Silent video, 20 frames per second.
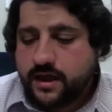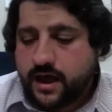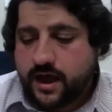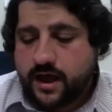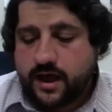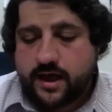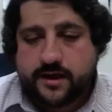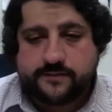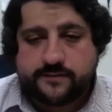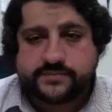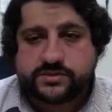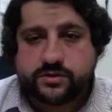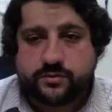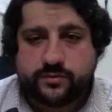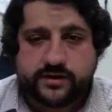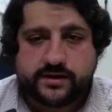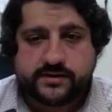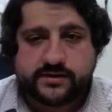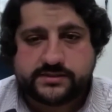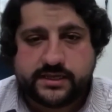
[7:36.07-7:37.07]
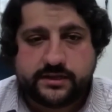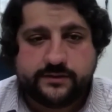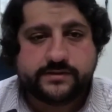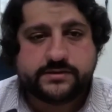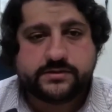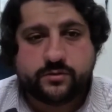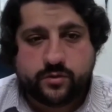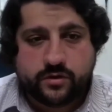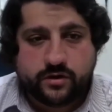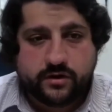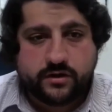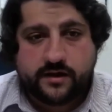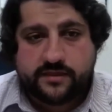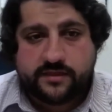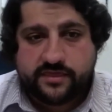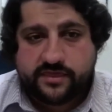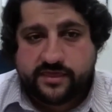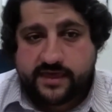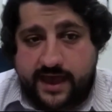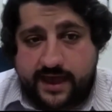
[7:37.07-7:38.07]
Um, so we're continuing to work
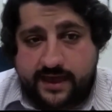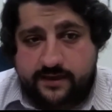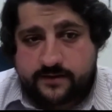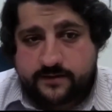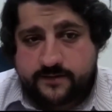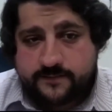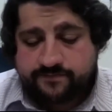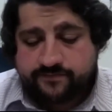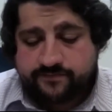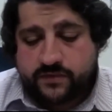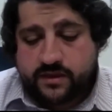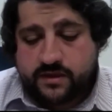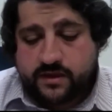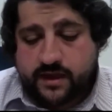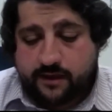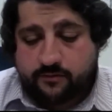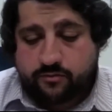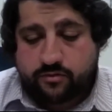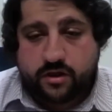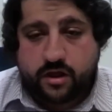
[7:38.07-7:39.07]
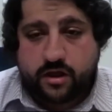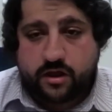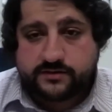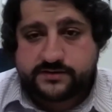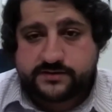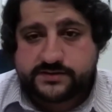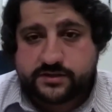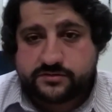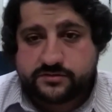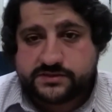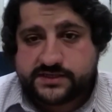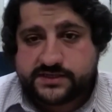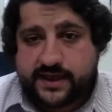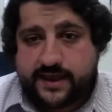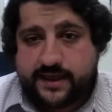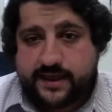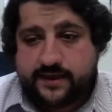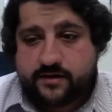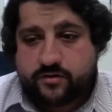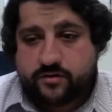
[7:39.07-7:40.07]
on that. I will also
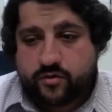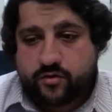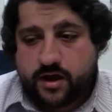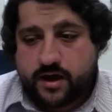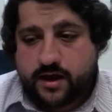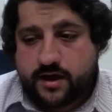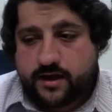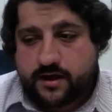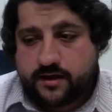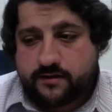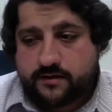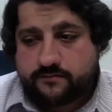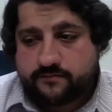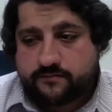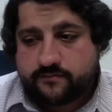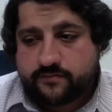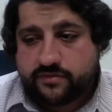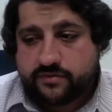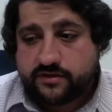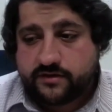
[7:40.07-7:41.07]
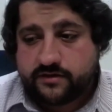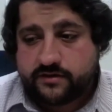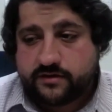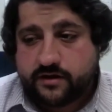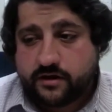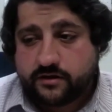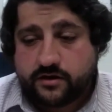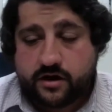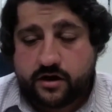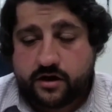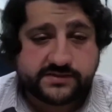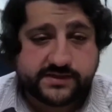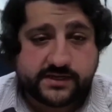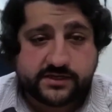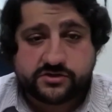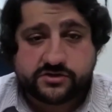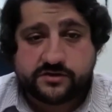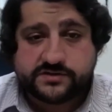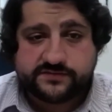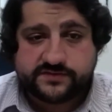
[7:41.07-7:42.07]
say um, the our, our
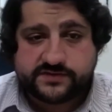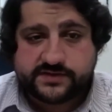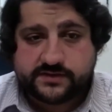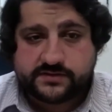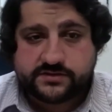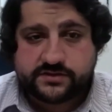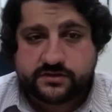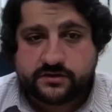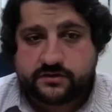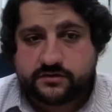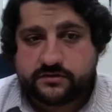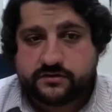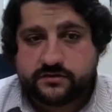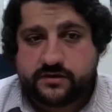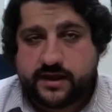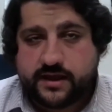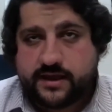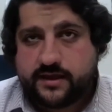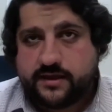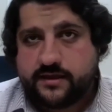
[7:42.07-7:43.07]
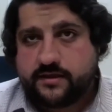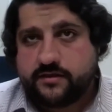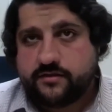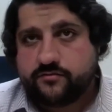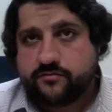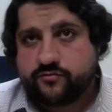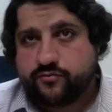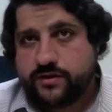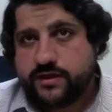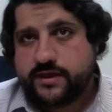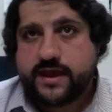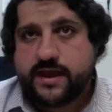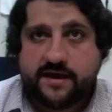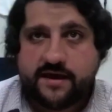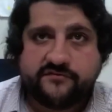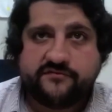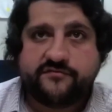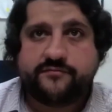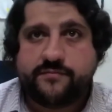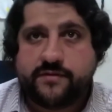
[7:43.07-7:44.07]
St. Joseph Center, uh, we
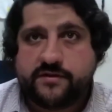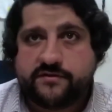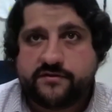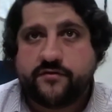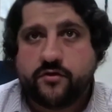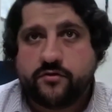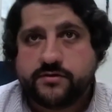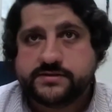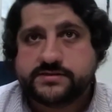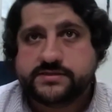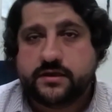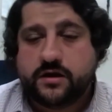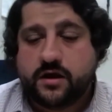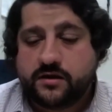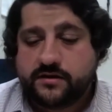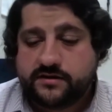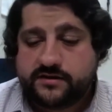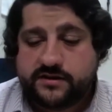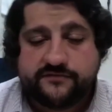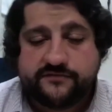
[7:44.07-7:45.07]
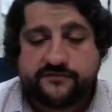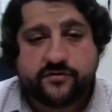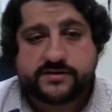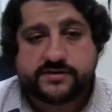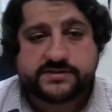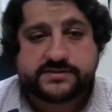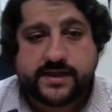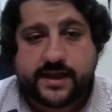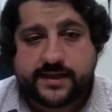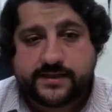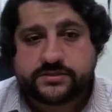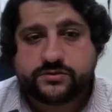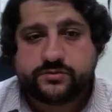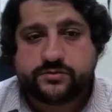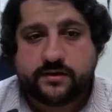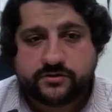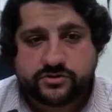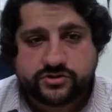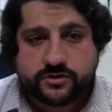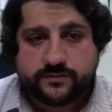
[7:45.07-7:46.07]
have been focusing on different sites
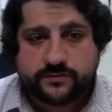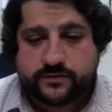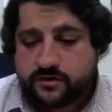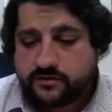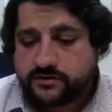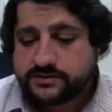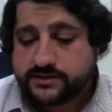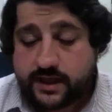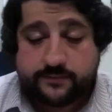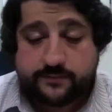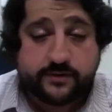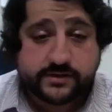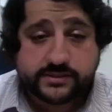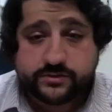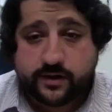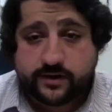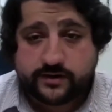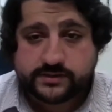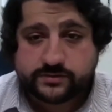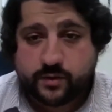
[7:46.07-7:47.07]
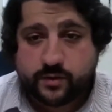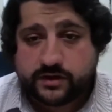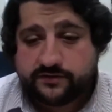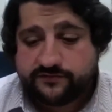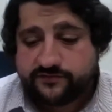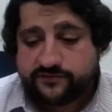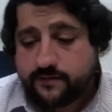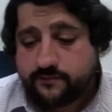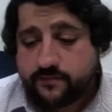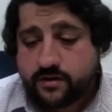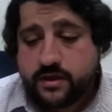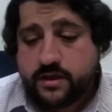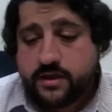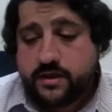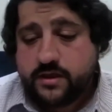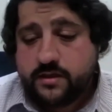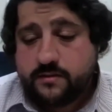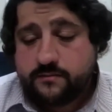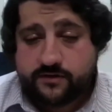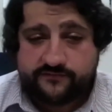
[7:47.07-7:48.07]
throughout Sherman Oaks. Library Square is one of them.
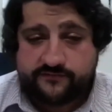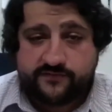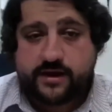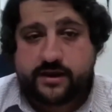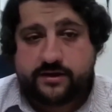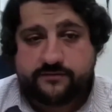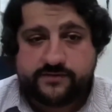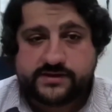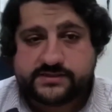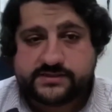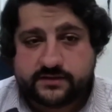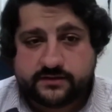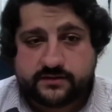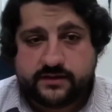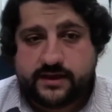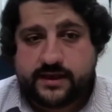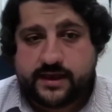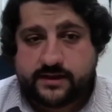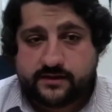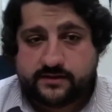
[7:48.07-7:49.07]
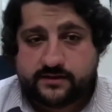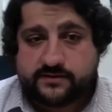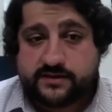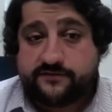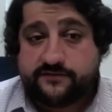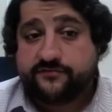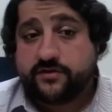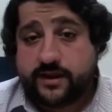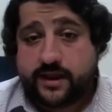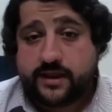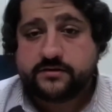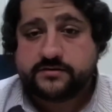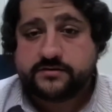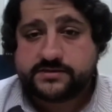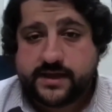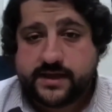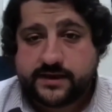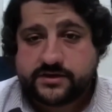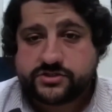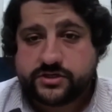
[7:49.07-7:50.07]
But very recently, at a different
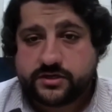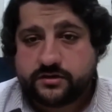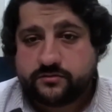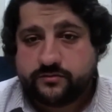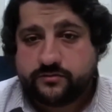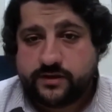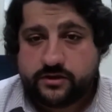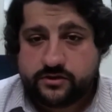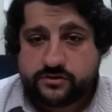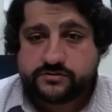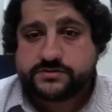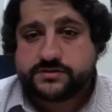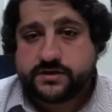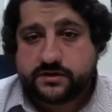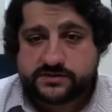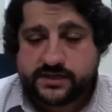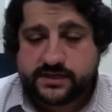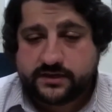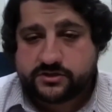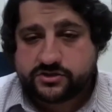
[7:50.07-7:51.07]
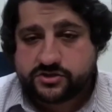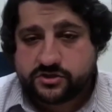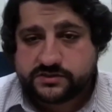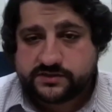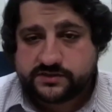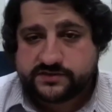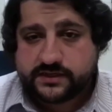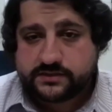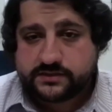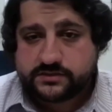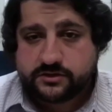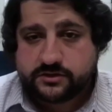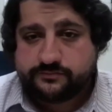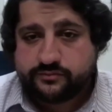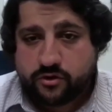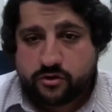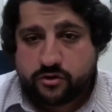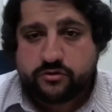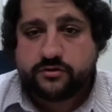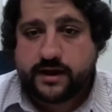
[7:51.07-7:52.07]
intersection, we used our St. Joseph Center
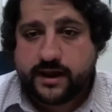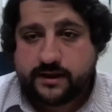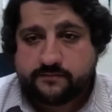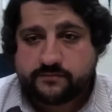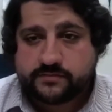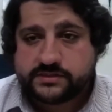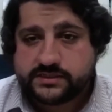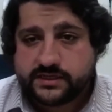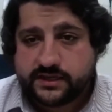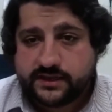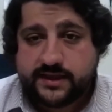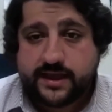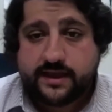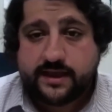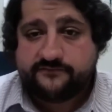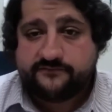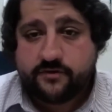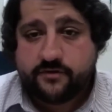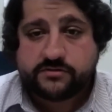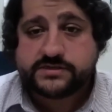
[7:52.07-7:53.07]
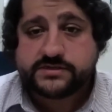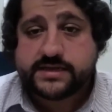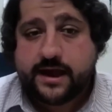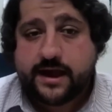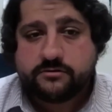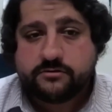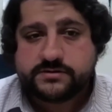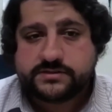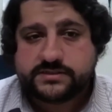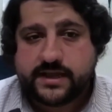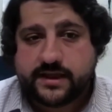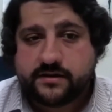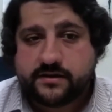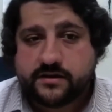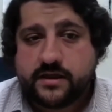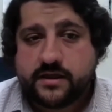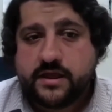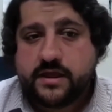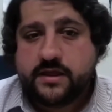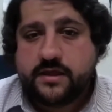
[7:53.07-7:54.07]
program to get folks housed,
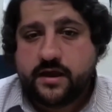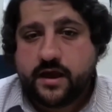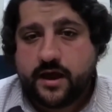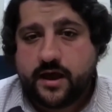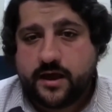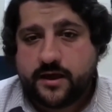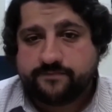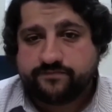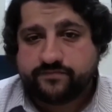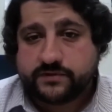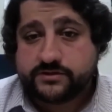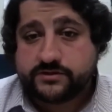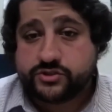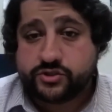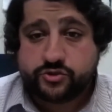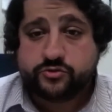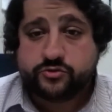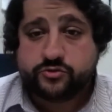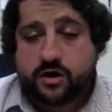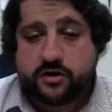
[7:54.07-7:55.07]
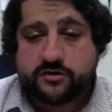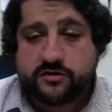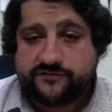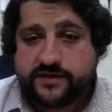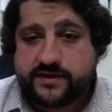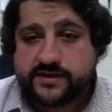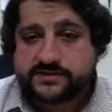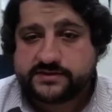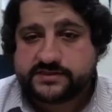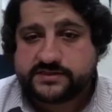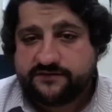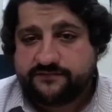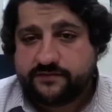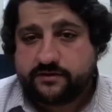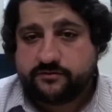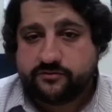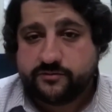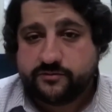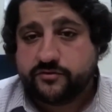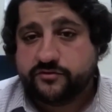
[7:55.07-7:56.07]
and um, two RVs have
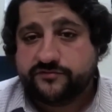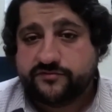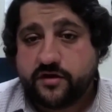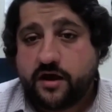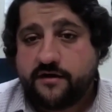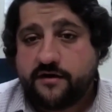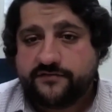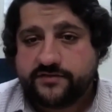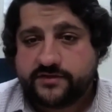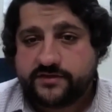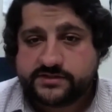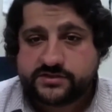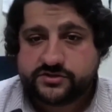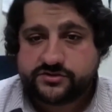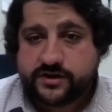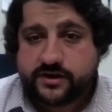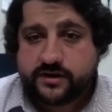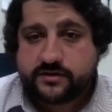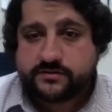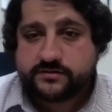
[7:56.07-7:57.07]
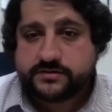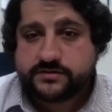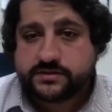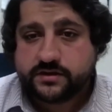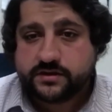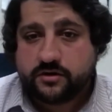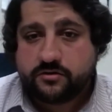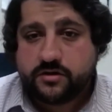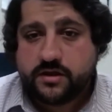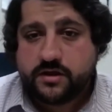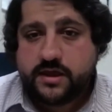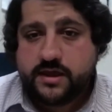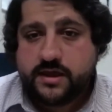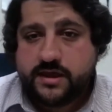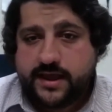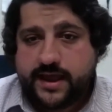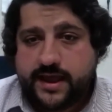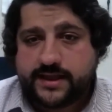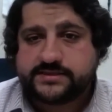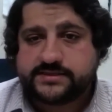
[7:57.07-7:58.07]
been removed off of the street. So
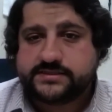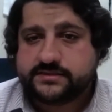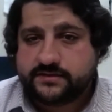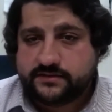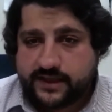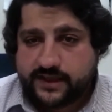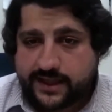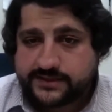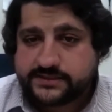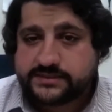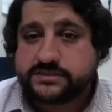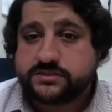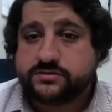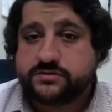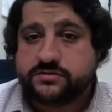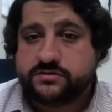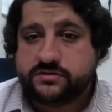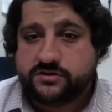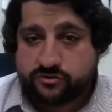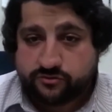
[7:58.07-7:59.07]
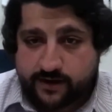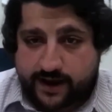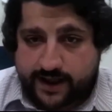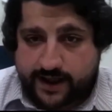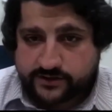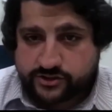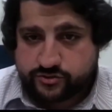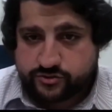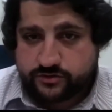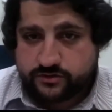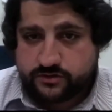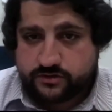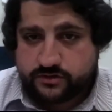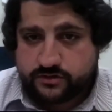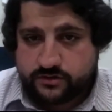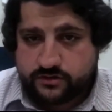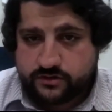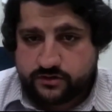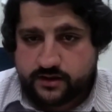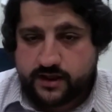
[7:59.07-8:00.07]
it's it's
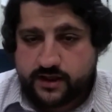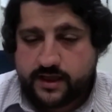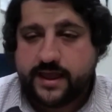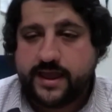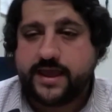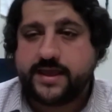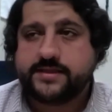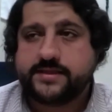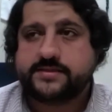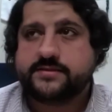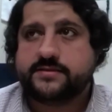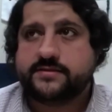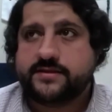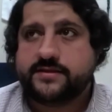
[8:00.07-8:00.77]
gradual. It